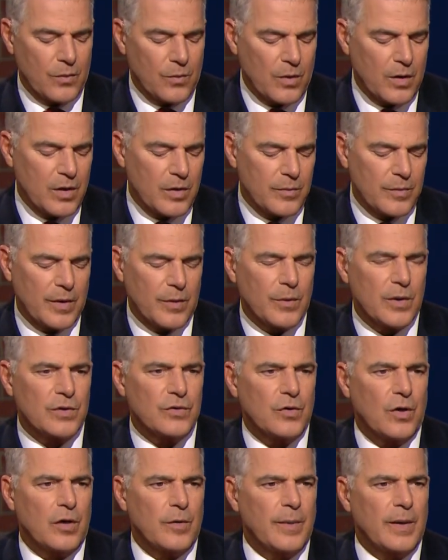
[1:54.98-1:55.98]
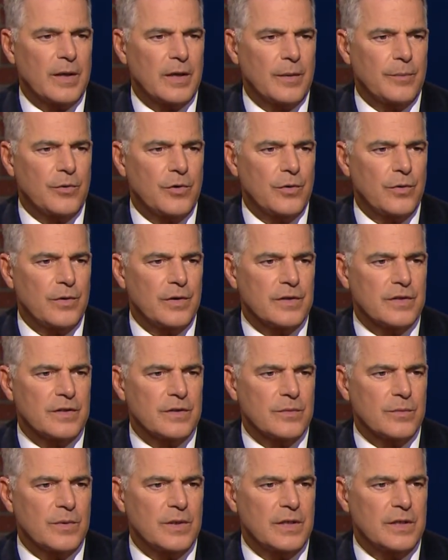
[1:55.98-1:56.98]
One of them I want to talk about, and I'm
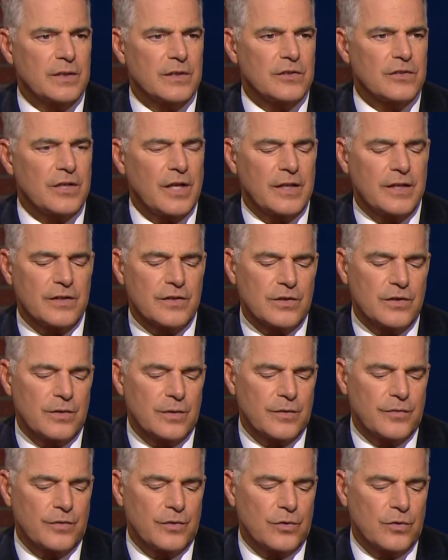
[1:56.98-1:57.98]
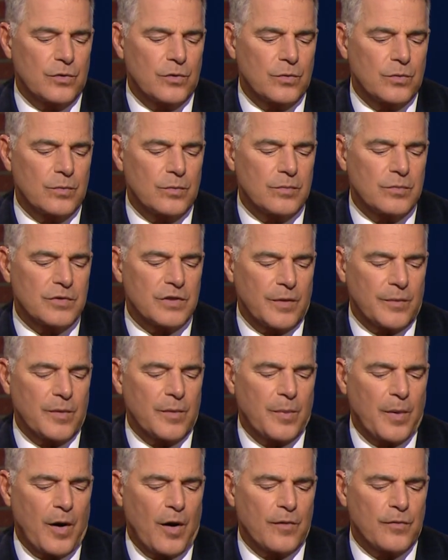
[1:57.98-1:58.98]
curious, when he said this to you, if you knew
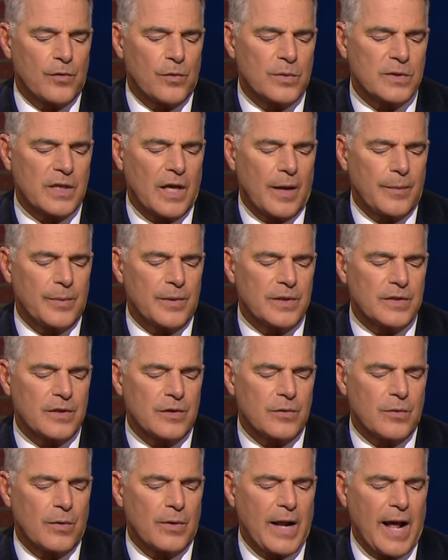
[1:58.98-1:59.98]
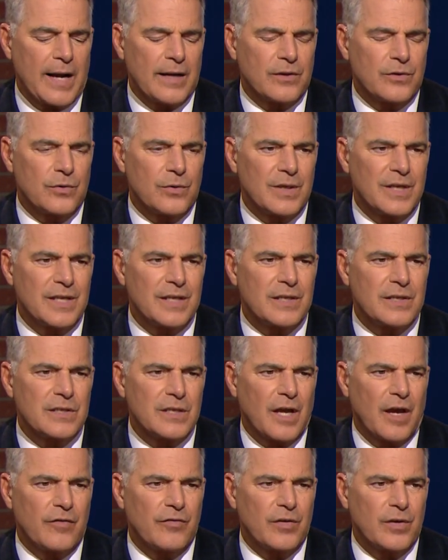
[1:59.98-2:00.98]
something powerful was happening, he said, quote, attitude
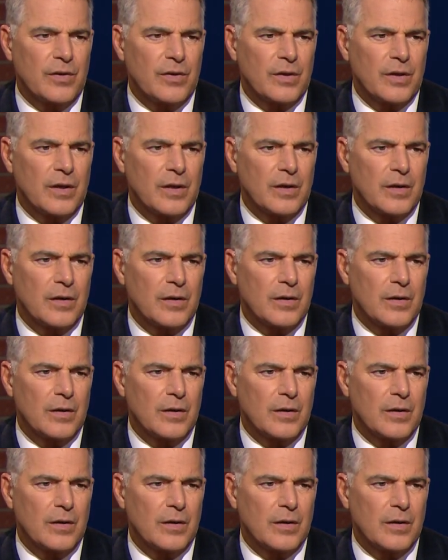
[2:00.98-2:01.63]
is everything.